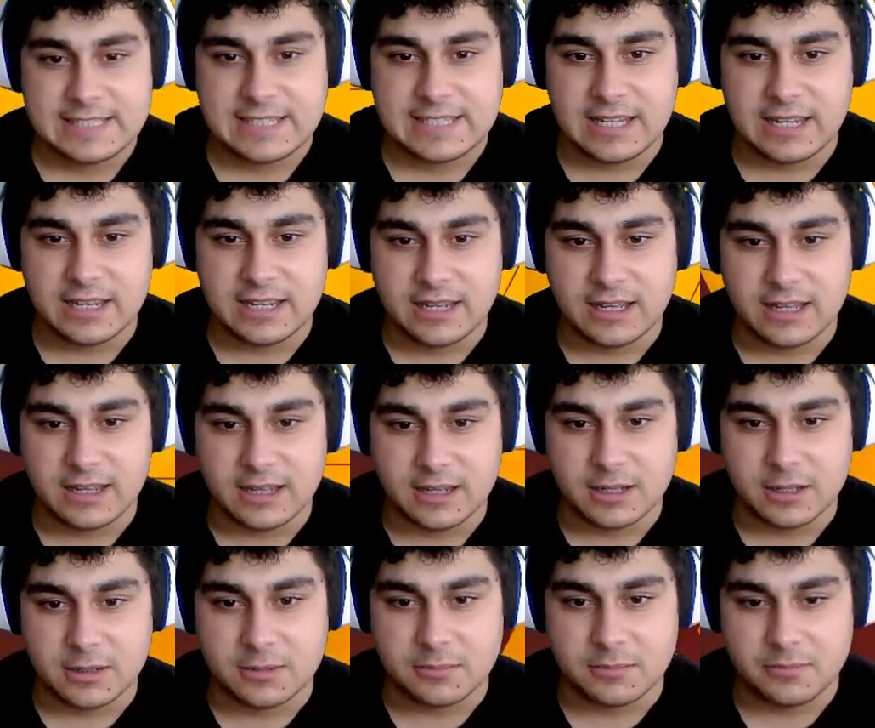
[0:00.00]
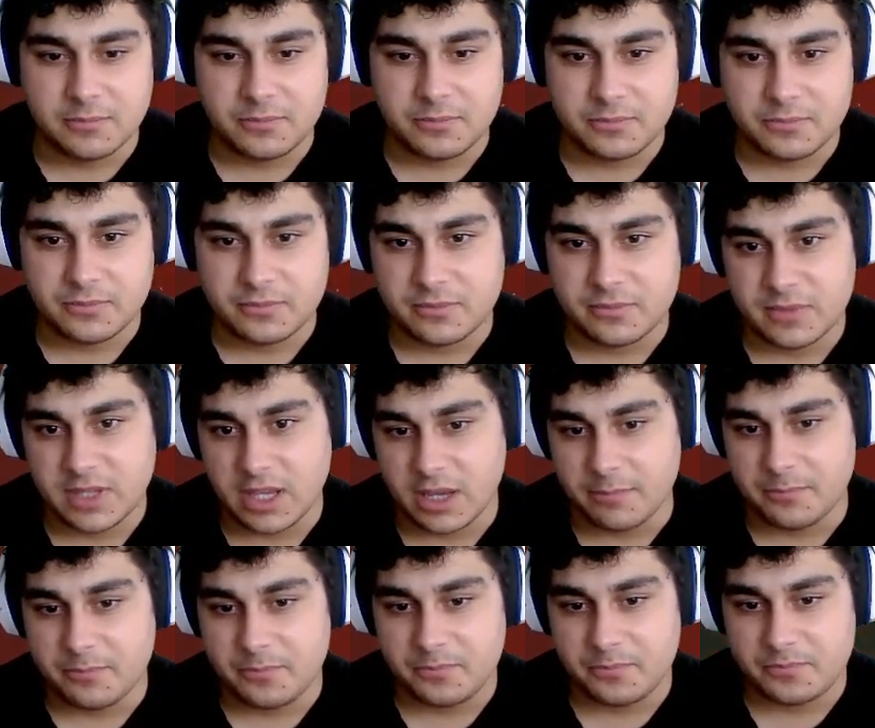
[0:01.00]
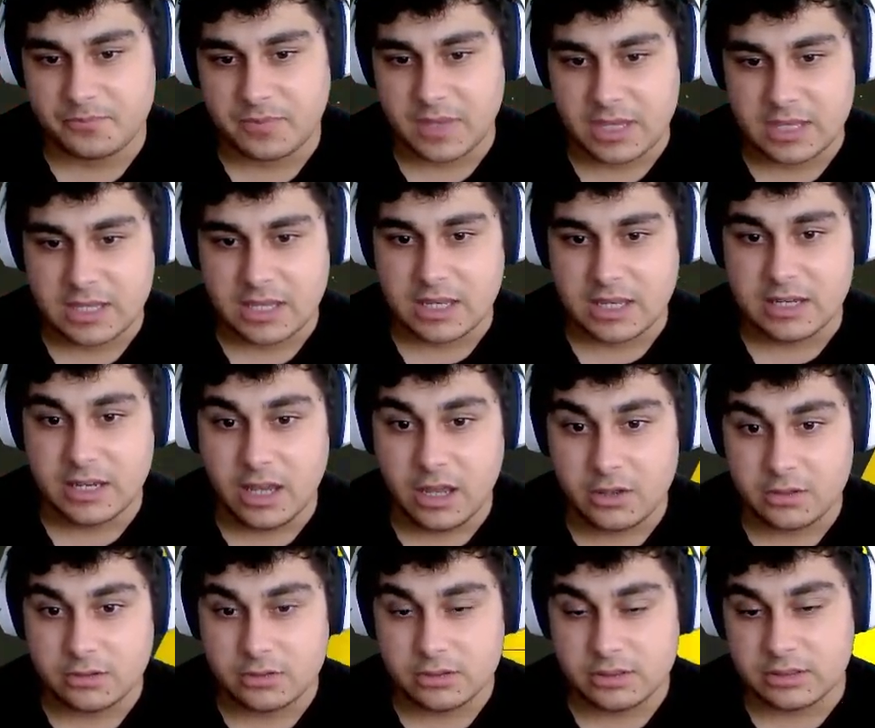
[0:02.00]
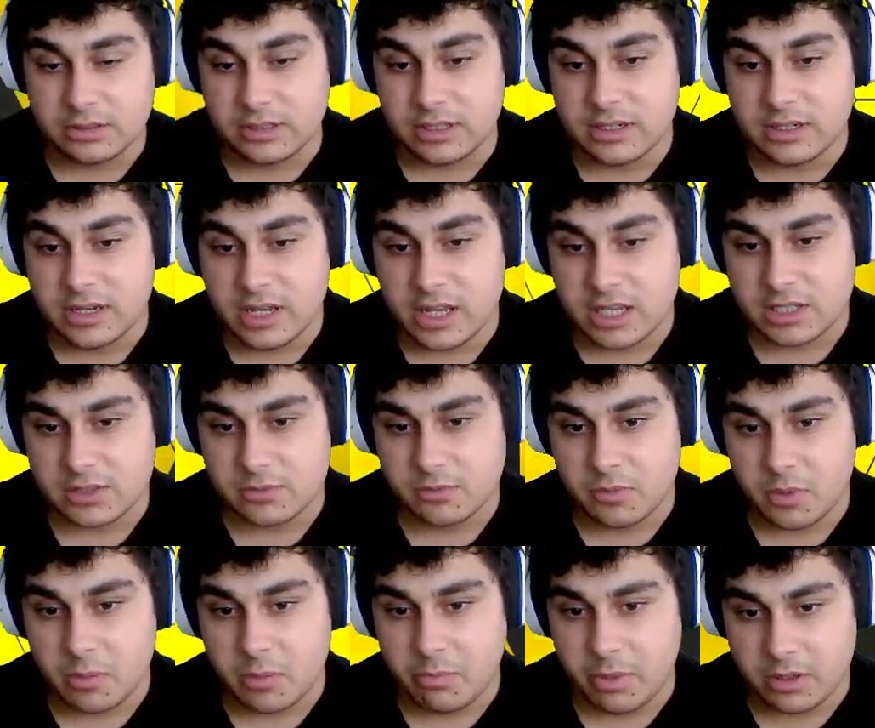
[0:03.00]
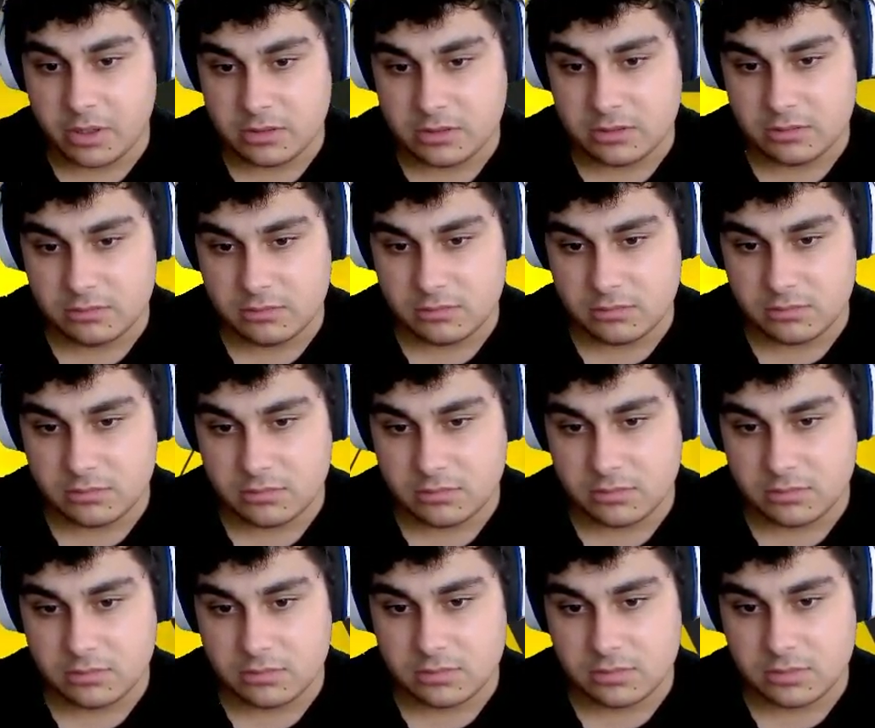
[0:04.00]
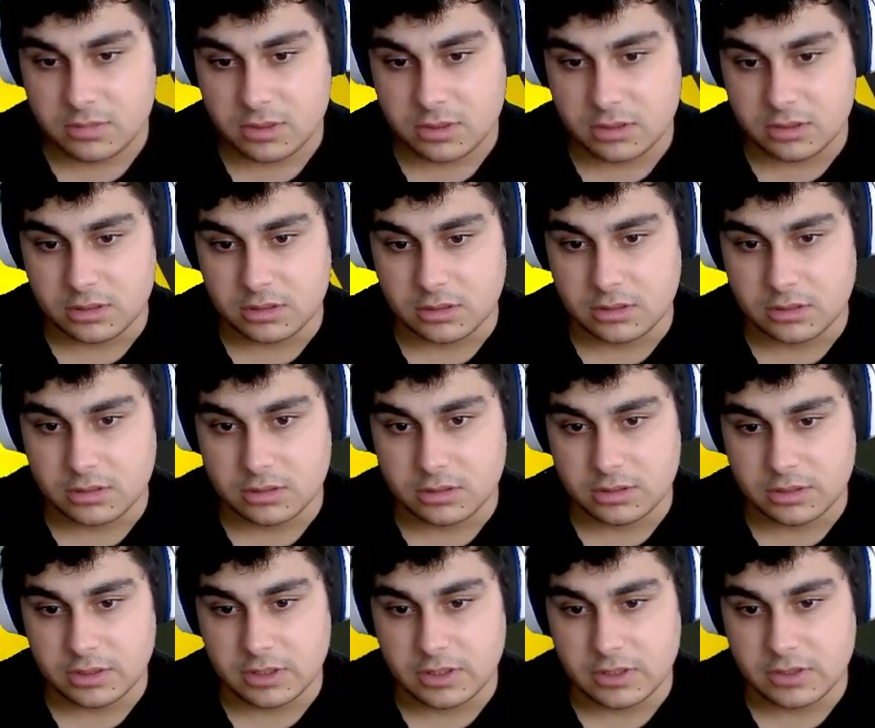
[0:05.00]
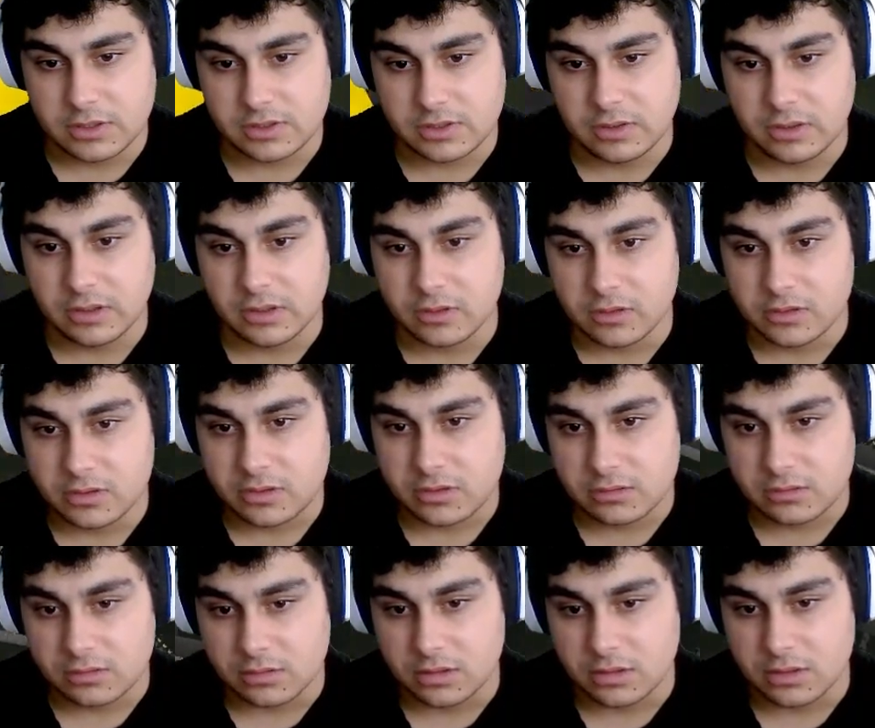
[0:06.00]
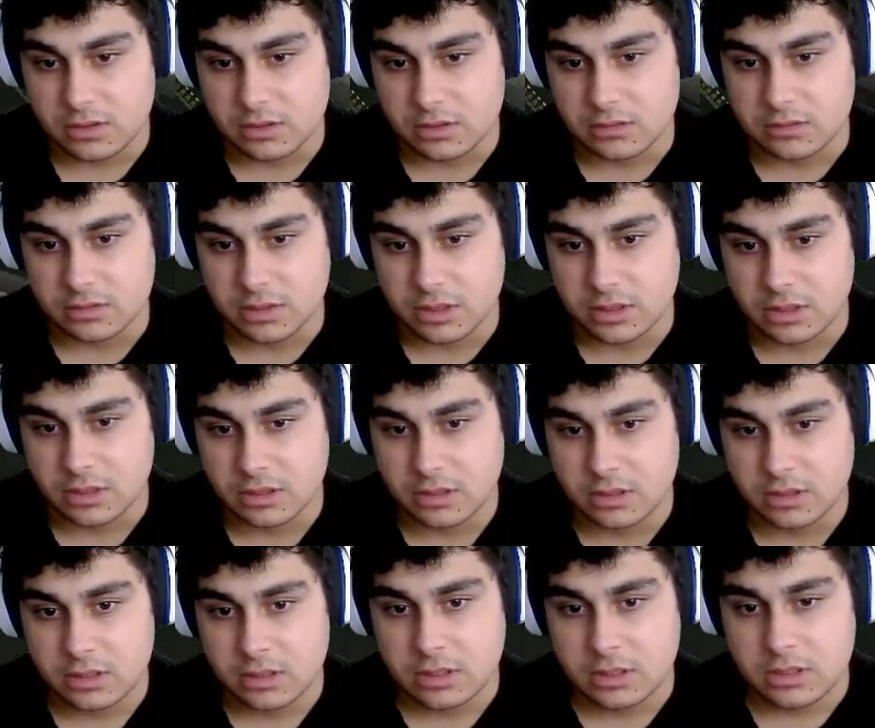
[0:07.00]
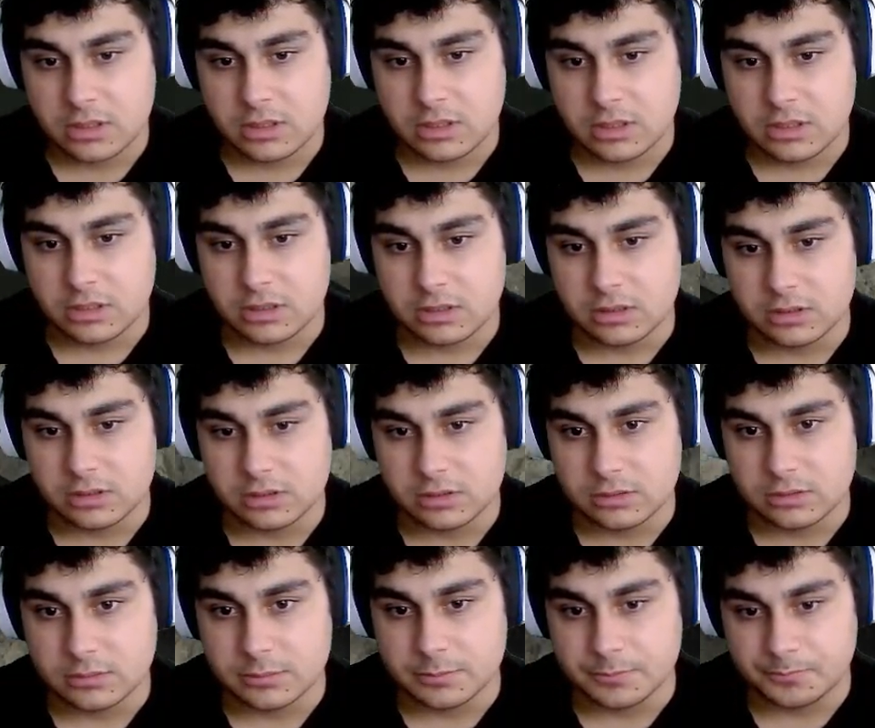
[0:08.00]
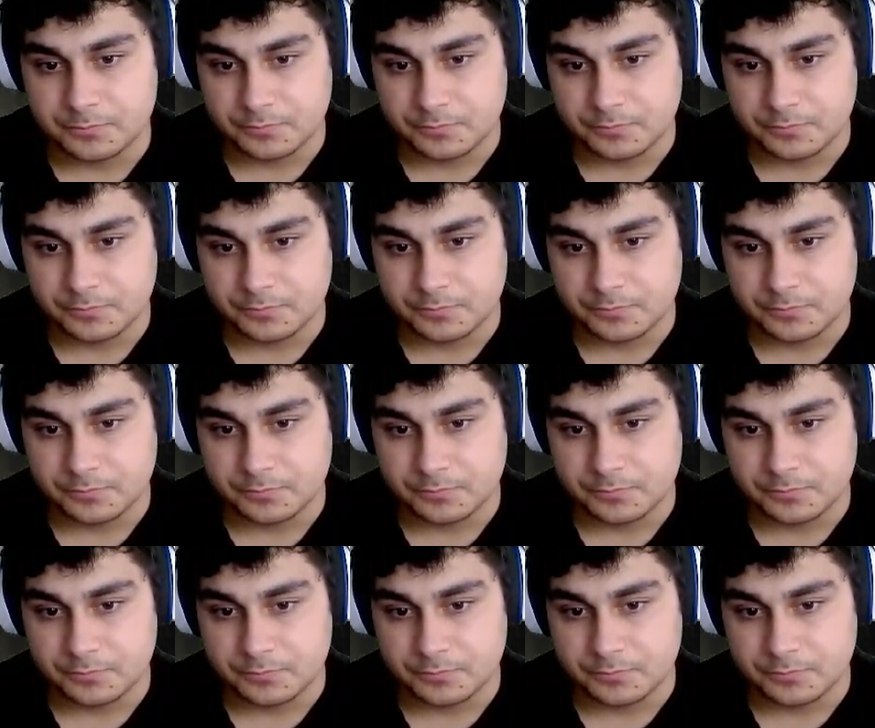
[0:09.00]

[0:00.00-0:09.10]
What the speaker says: yeah. Now the next weapon is deagles. Okay, so like the